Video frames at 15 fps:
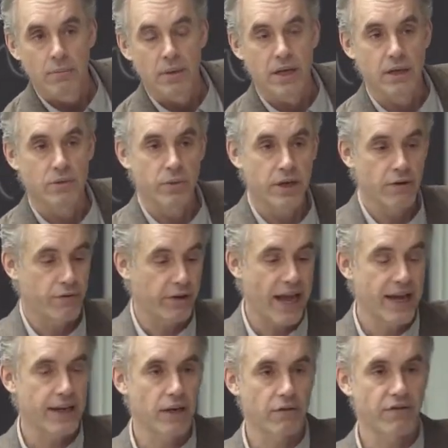Because when you
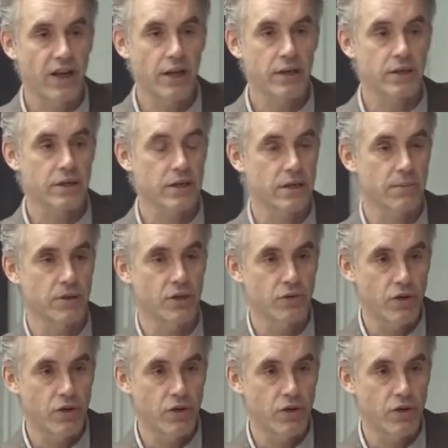flatten out value systems,